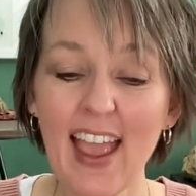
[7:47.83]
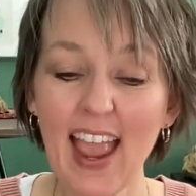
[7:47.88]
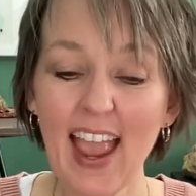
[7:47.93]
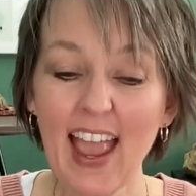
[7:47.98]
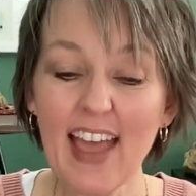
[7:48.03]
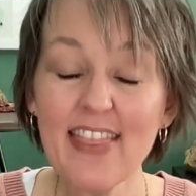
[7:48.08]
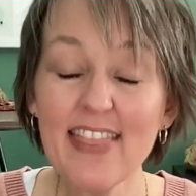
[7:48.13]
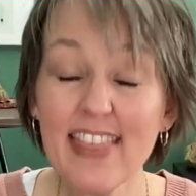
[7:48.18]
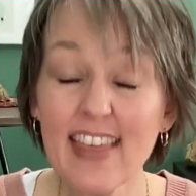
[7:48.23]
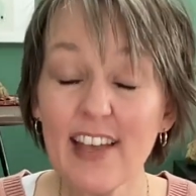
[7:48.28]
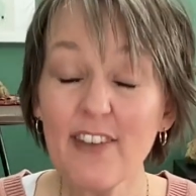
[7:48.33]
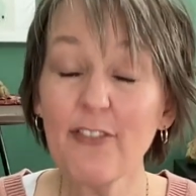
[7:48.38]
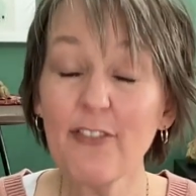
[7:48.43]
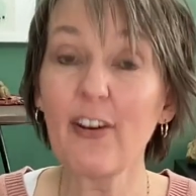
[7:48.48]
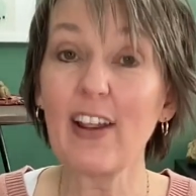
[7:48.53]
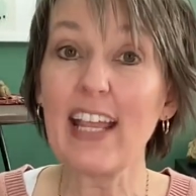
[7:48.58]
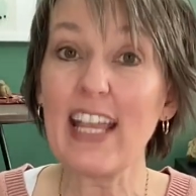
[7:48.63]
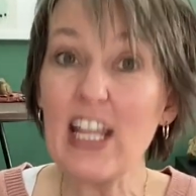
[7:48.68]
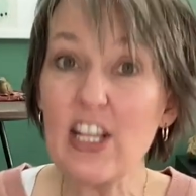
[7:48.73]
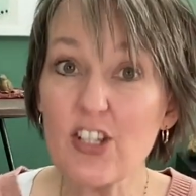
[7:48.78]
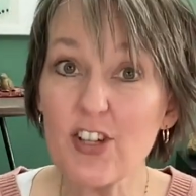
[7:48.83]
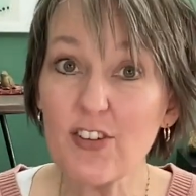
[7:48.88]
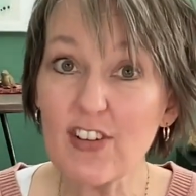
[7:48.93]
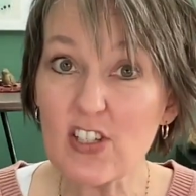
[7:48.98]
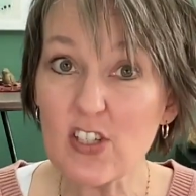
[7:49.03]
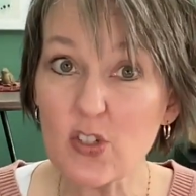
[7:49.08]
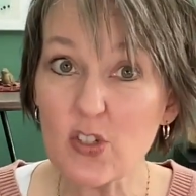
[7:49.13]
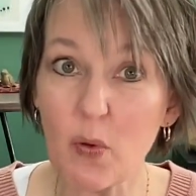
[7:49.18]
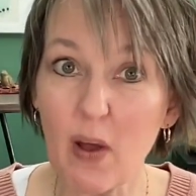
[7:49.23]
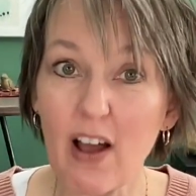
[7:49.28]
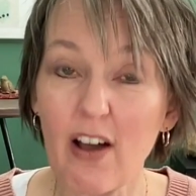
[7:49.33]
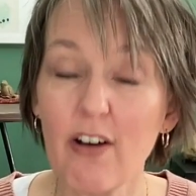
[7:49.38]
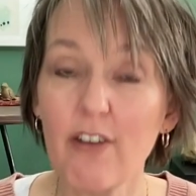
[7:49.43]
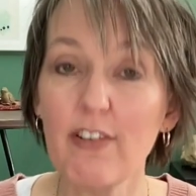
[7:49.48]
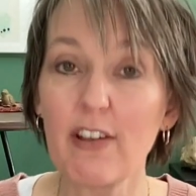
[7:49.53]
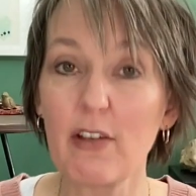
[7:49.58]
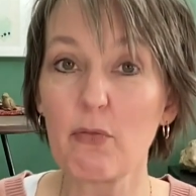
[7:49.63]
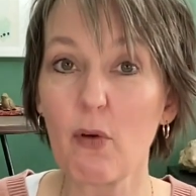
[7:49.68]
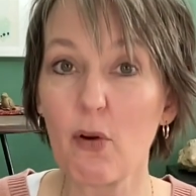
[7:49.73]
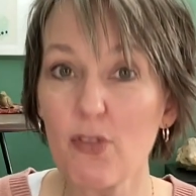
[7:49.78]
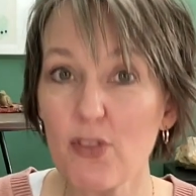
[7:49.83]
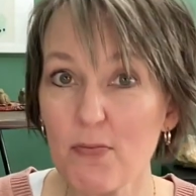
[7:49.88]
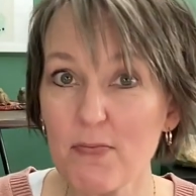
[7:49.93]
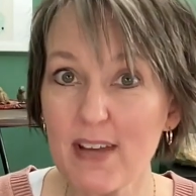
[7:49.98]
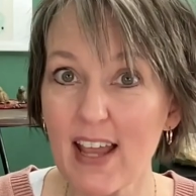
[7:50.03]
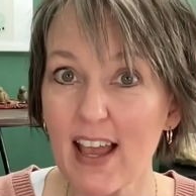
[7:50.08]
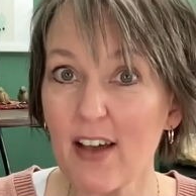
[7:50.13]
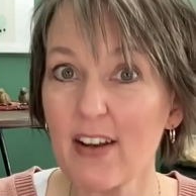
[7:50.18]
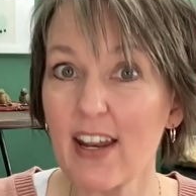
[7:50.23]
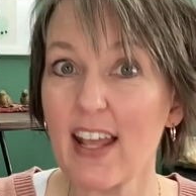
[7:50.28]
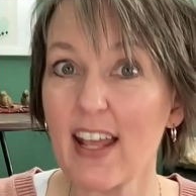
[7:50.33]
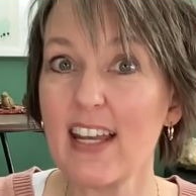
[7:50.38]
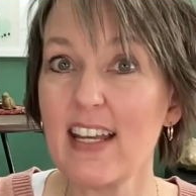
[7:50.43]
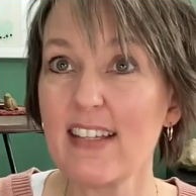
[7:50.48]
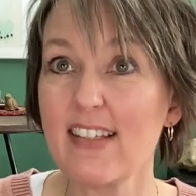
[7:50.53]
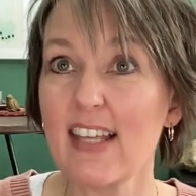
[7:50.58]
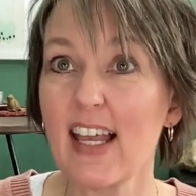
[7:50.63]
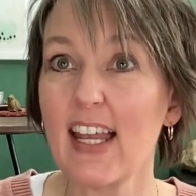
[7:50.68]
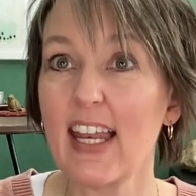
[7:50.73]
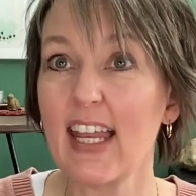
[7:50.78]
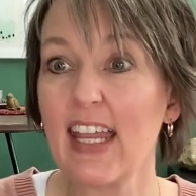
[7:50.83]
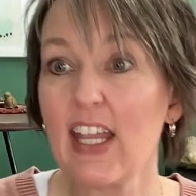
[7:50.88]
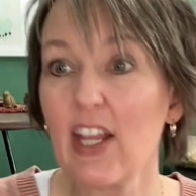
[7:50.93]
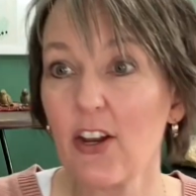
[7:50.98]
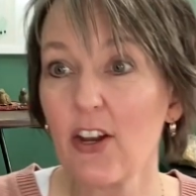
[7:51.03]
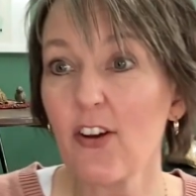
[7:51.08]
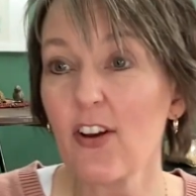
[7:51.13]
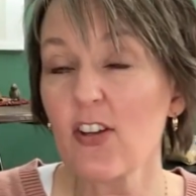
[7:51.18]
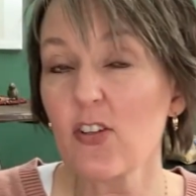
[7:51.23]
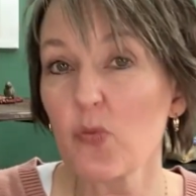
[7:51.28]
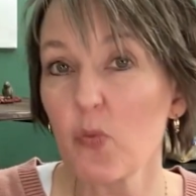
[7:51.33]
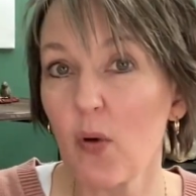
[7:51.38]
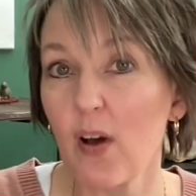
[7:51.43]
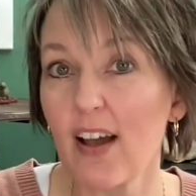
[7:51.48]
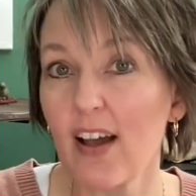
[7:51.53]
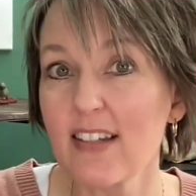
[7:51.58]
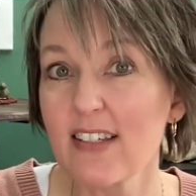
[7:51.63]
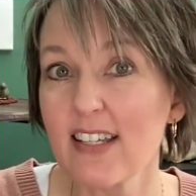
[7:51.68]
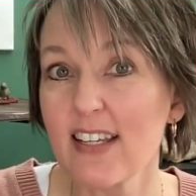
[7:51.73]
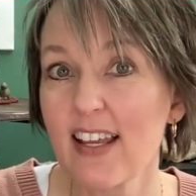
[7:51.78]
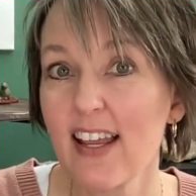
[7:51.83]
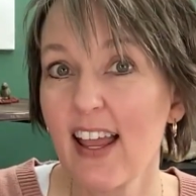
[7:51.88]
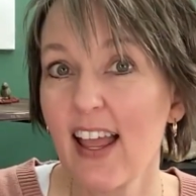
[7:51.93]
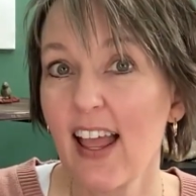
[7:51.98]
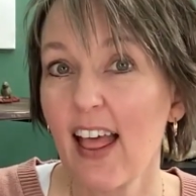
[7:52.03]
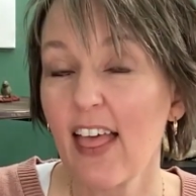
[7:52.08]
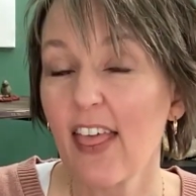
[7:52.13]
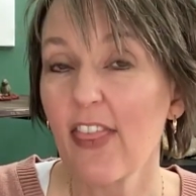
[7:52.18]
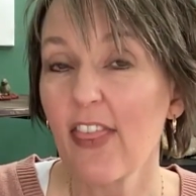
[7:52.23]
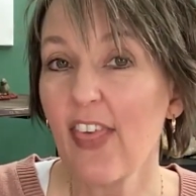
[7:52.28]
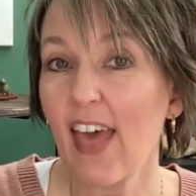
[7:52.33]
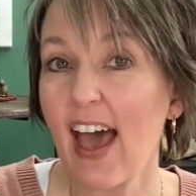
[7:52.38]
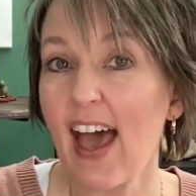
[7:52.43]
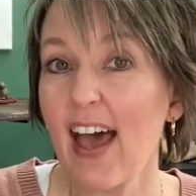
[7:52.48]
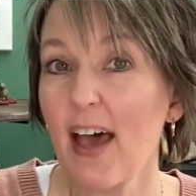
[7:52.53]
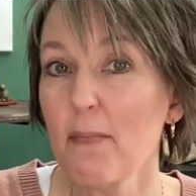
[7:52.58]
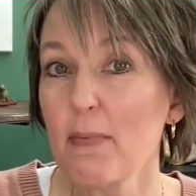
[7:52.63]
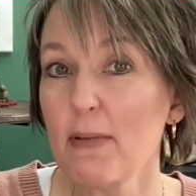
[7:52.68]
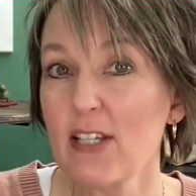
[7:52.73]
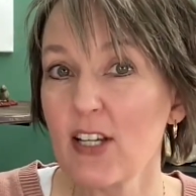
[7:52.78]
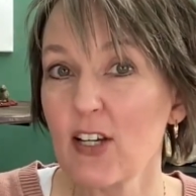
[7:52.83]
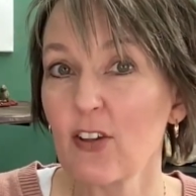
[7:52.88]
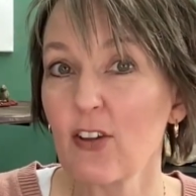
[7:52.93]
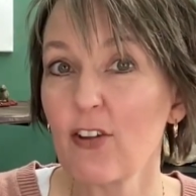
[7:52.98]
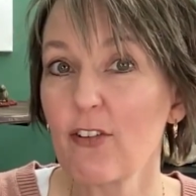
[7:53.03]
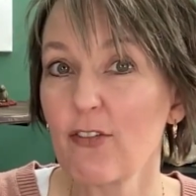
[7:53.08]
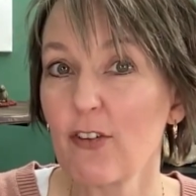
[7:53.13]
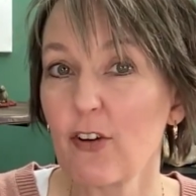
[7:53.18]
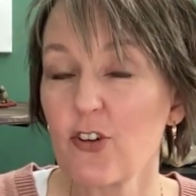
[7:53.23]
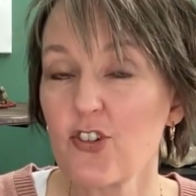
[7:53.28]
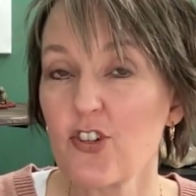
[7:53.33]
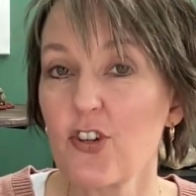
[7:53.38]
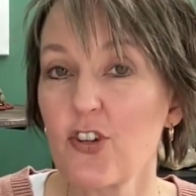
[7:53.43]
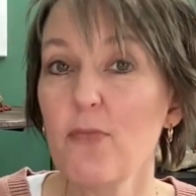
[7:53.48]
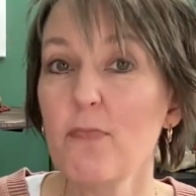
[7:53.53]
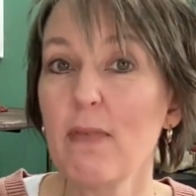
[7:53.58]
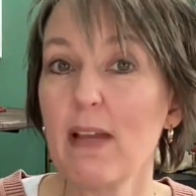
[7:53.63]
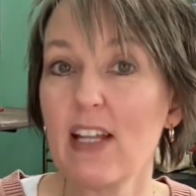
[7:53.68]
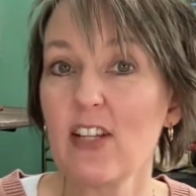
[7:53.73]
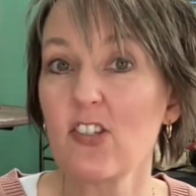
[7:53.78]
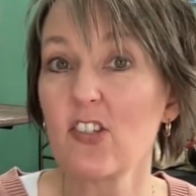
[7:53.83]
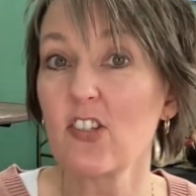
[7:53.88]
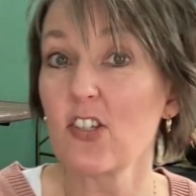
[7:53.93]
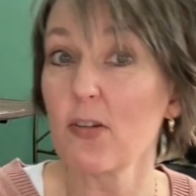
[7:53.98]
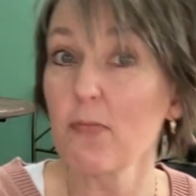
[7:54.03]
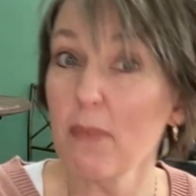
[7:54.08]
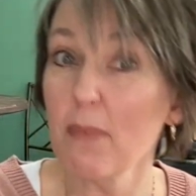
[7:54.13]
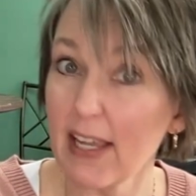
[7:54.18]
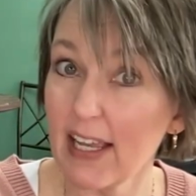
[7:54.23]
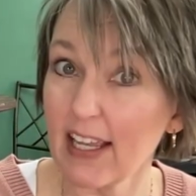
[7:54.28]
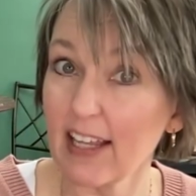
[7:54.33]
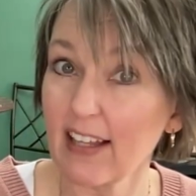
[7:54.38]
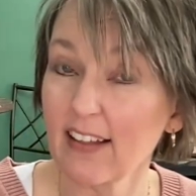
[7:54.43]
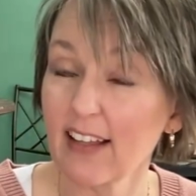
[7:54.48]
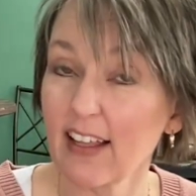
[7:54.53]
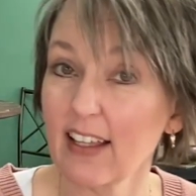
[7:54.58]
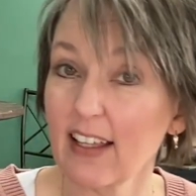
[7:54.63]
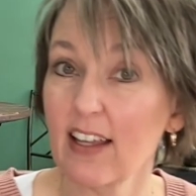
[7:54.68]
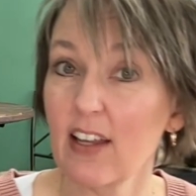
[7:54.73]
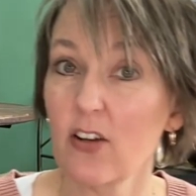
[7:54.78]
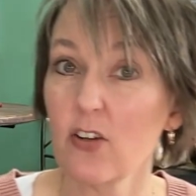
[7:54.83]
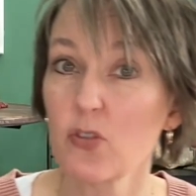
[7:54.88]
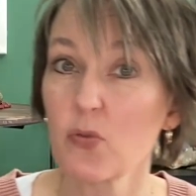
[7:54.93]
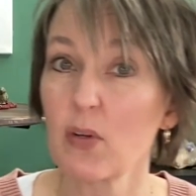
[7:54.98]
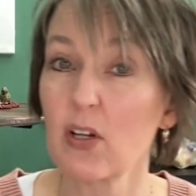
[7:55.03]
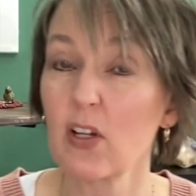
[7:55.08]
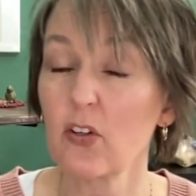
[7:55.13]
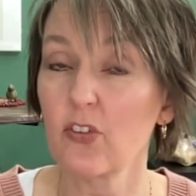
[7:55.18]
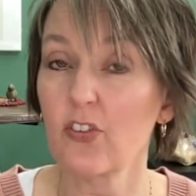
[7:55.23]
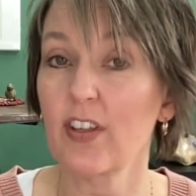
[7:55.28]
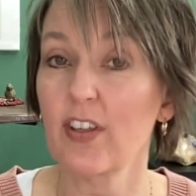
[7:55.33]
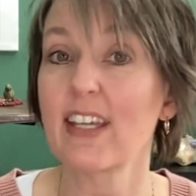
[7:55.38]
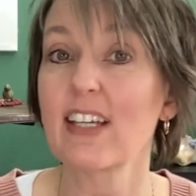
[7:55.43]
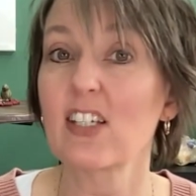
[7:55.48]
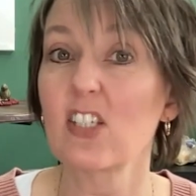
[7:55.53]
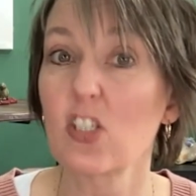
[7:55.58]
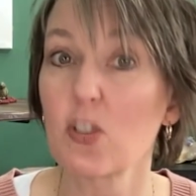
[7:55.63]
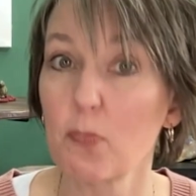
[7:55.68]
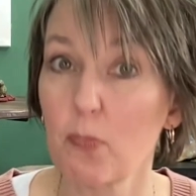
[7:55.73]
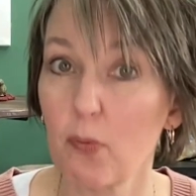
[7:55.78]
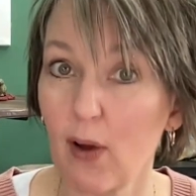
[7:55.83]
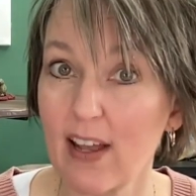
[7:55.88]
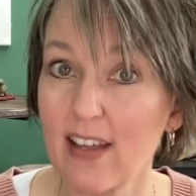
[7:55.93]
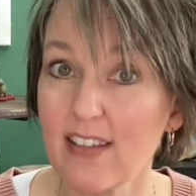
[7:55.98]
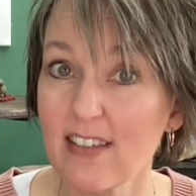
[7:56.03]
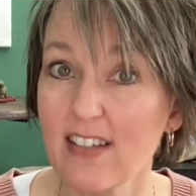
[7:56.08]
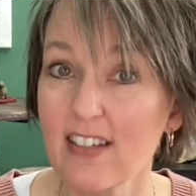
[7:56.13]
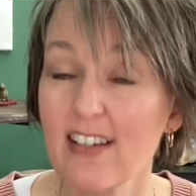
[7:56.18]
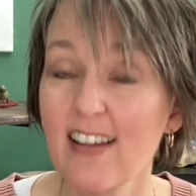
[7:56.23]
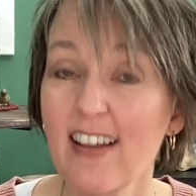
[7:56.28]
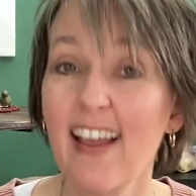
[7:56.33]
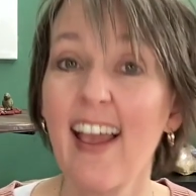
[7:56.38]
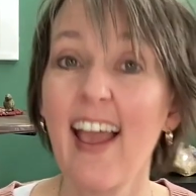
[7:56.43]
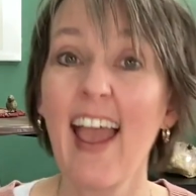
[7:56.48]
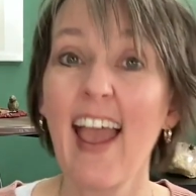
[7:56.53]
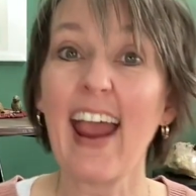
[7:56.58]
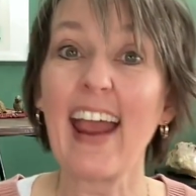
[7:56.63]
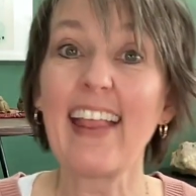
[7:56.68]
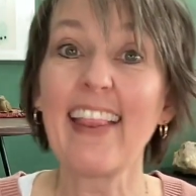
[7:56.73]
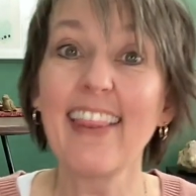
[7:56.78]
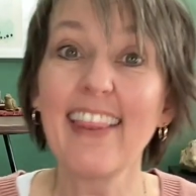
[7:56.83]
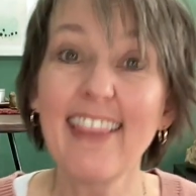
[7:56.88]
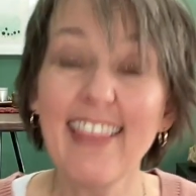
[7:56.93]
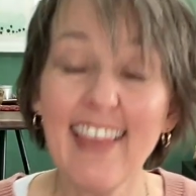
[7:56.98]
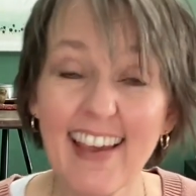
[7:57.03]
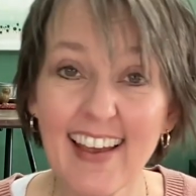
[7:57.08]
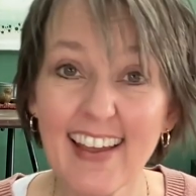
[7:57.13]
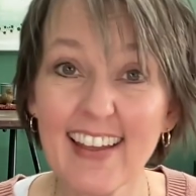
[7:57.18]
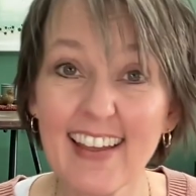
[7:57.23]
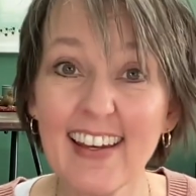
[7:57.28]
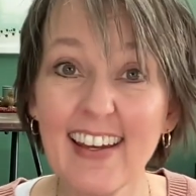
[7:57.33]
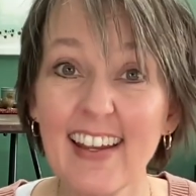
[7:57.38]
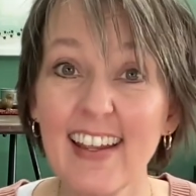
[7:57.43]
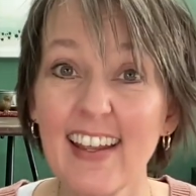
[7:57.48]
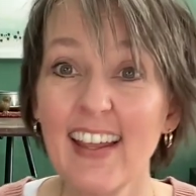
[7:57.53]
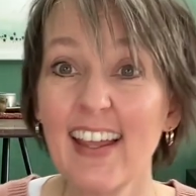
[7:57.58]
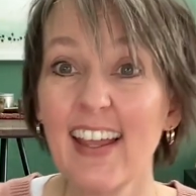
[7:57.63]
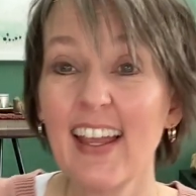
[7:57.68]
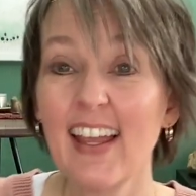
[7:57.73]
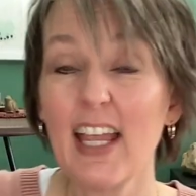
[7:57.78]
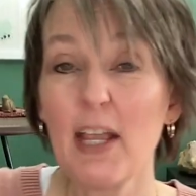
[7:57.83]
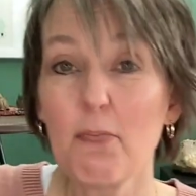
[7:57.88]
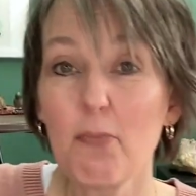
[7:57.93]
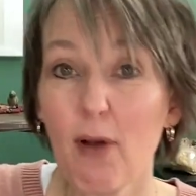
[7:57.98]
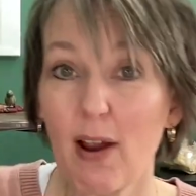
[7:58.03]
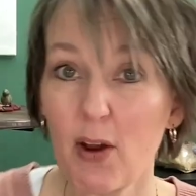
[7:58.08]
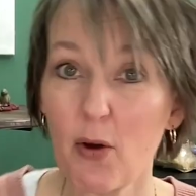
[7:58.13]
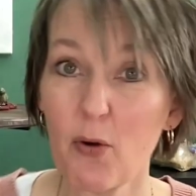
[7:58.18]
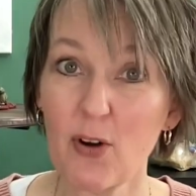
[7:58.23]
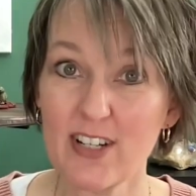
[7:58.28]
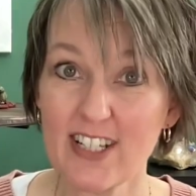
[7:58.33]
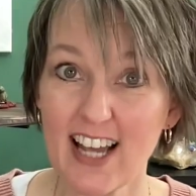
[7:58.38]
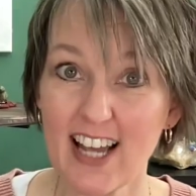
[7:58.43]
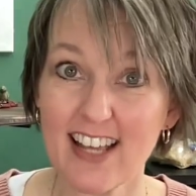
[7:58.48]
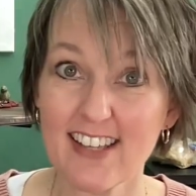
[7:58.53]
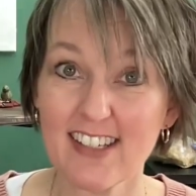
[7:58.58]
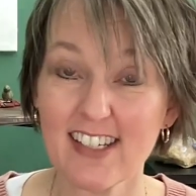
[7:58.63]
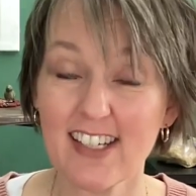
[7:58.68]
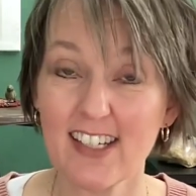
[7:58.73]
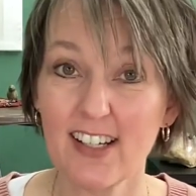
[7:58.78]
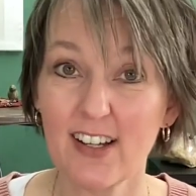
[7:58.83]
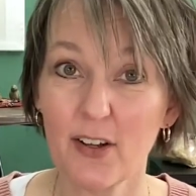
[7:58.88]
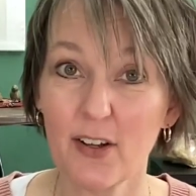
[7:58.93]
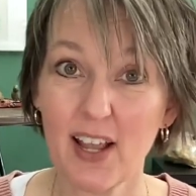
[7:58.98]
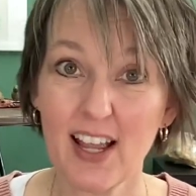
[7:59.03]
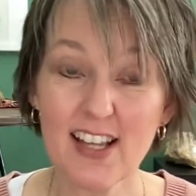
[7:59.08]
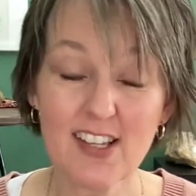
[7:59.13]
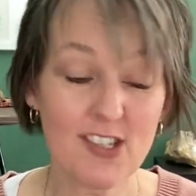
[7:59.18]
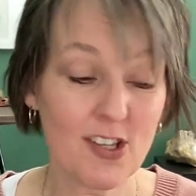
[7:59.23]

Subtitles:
And then for each of his 12, he wrote them down and he said, here is what that particular virtue means to me. Like, here's what it looks like expressed. And then he prioritized it. Okay.